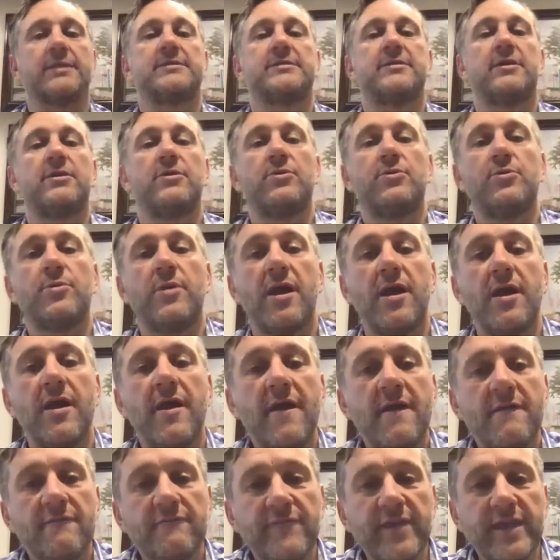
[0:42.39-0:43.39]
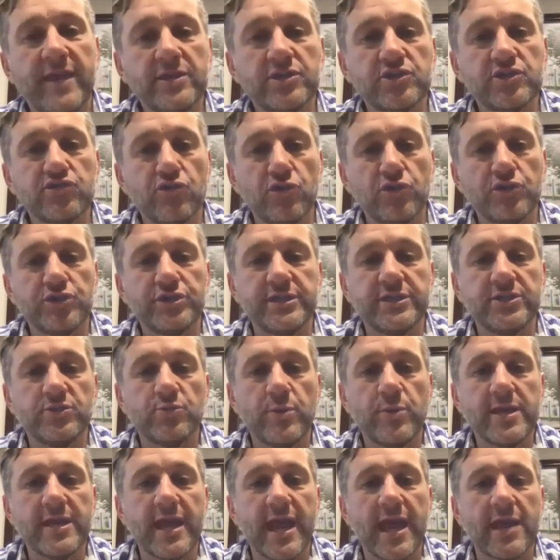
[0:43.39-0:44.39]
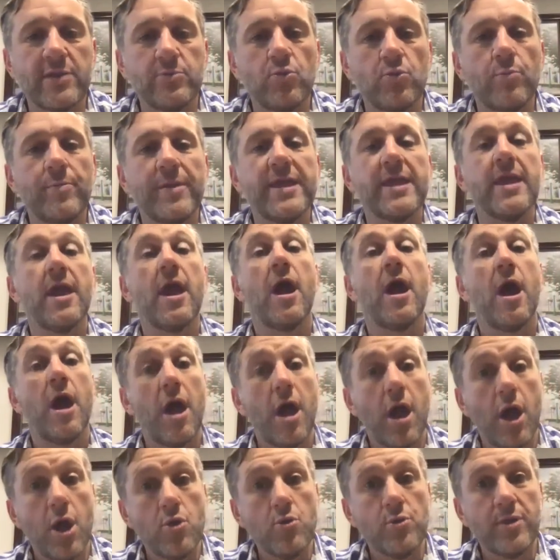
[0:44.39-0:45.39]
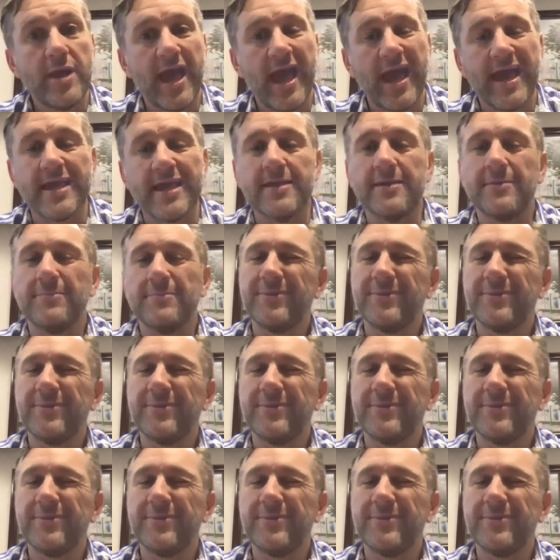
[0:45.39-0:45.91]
So fingers crossed this weekend will be okay.